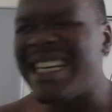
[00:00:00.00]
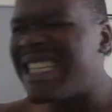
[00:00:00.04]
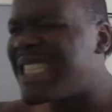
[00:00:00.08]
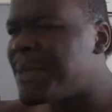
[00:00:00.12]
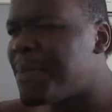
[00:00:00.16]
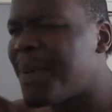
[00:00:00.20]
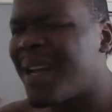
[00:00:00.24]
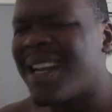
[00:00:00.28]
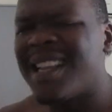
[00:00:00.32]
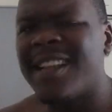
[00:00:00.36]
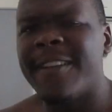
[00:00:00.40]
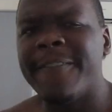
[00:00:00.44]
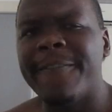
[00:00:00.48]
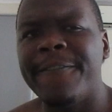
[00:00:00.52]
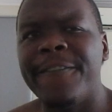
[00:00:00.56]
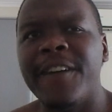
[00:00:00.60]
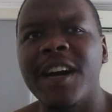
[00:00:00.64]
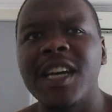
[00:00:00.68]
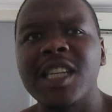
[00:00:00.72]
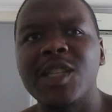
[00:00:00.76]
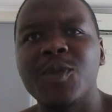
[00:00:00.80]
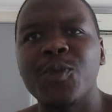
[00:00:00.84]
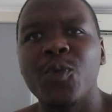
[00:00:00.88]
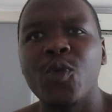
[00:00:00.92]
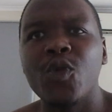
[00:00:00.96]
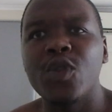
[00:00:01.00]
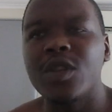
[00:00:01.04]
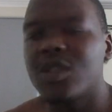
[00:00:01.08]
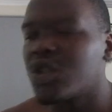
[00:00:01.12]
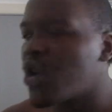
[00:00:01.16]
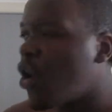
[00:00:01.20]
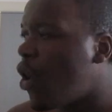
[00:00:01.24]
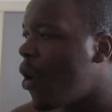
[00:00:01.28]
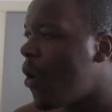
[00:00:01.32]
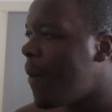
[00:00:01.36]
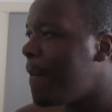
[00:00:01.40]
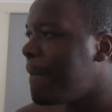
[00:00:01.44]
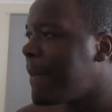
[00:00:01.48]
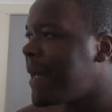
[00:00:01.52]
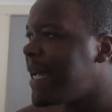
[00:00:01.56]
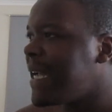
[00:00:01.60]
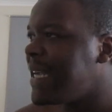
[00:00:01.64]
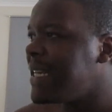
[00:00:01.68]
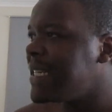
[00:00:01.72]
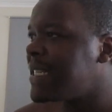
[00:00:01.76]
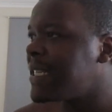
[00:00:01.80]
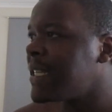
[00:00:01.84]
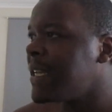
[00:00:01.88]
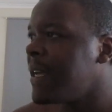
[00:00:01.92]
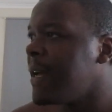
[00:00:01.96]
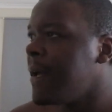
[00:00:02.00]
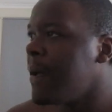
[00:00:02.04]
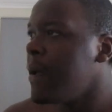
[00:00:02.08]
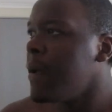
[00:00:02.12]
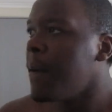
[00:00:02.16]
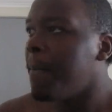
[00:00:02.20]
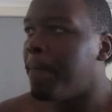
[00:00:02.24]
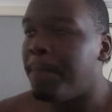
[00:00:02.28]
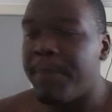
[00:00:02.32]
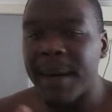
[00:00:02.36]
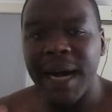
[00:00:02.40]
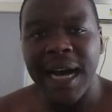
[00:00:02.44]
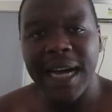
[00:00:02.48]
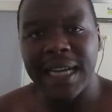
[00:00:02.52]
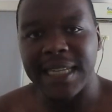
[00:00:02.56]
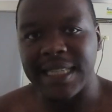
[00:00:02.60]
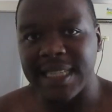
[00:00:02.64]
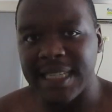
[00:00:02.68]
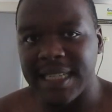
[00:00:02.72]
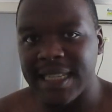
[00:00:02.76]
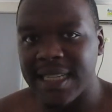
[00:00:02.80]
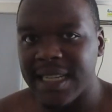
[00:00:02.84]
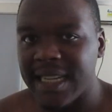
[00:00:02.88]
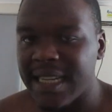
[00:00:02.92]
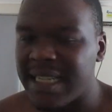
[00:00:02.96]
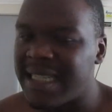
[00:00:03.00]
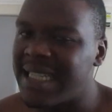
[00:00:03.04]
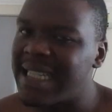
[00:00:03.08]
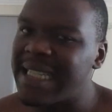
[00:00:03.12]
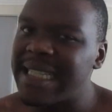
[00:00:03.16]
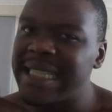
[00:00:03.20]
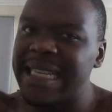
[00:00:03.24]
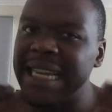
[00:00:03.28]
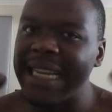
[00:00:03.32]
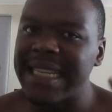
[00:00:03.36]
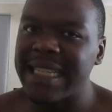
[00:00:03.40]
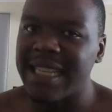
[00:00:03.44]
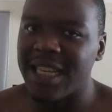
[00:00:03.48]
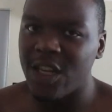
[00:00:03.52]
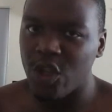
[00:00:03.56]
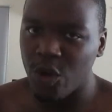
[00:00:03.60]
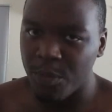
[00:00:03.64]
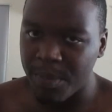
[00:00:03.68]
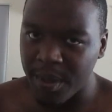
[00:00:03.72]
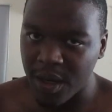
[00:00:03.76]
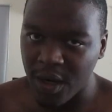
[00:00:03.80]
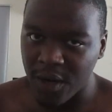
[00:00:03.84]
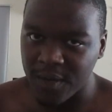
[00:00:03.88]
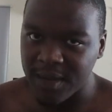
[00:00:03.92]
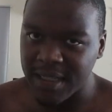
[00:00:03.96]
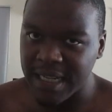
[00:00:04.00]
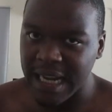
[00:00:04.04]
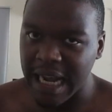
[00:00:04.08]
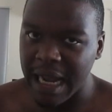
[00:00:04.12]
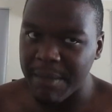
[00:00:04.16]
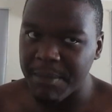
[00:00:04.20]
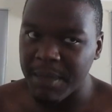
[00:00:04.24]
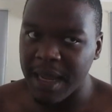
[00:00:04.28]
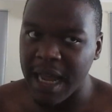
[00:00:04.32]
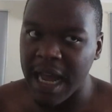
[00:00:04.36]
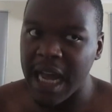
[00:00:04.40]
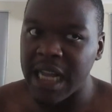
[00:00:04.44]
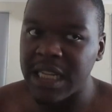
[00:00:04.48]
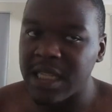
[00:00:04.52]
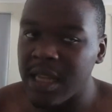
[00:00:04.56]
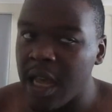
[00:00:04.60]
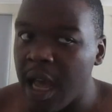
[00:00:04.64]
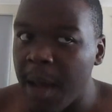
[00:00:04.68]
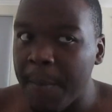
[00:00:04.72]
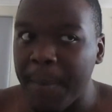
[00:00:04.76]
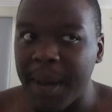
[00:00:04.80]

It's better than fast food. It's homemade, but it just takes a little bit of time, guys.